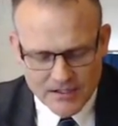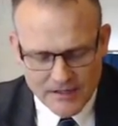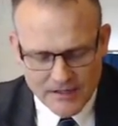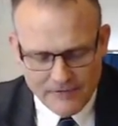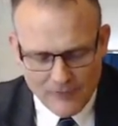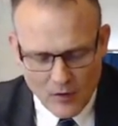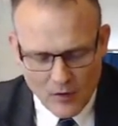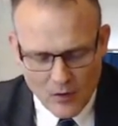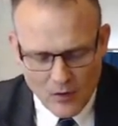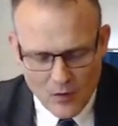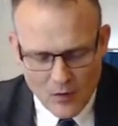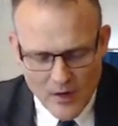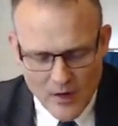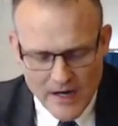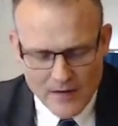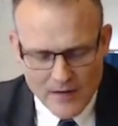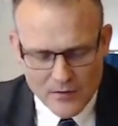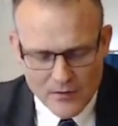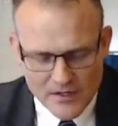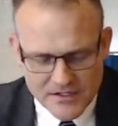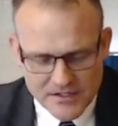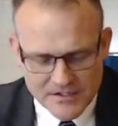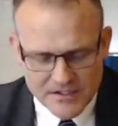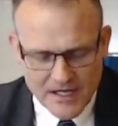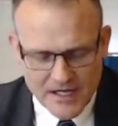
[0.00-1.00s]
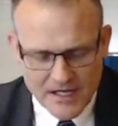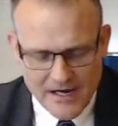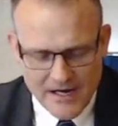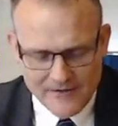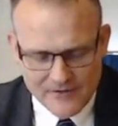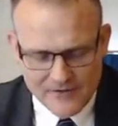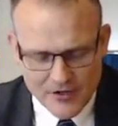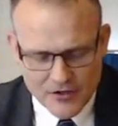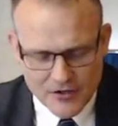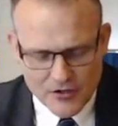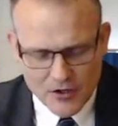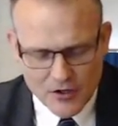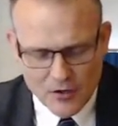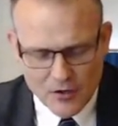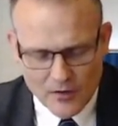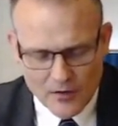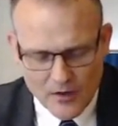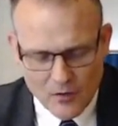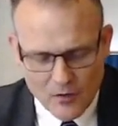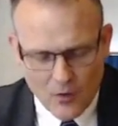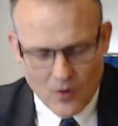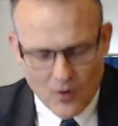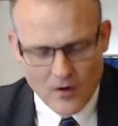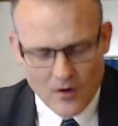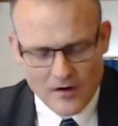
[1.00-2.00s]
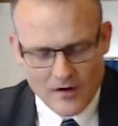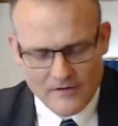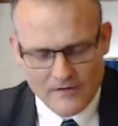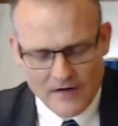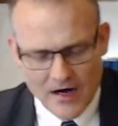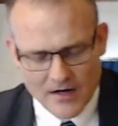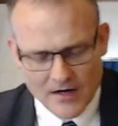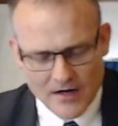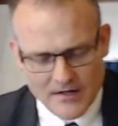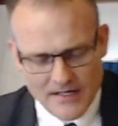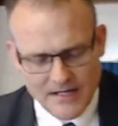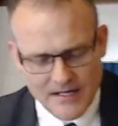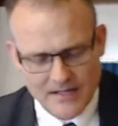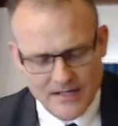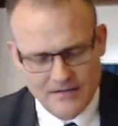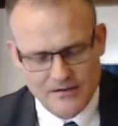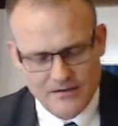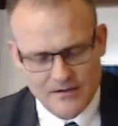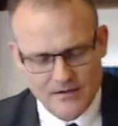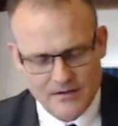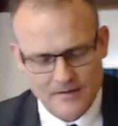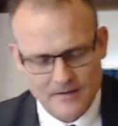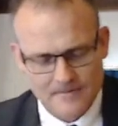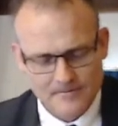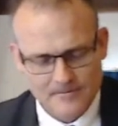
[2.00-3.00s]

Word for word: for we receive the due reward of our deeds.